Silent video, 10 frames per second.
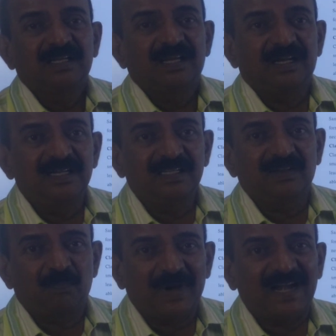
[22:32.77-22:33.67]
and
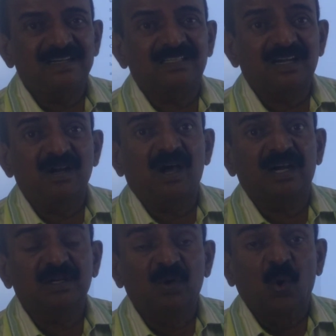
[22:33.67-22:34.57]
here plants are
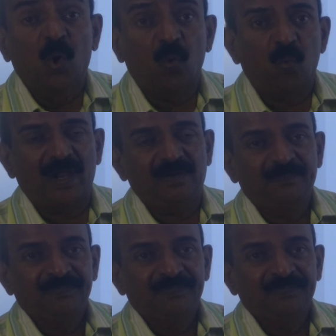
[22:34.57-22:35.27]
not grow well,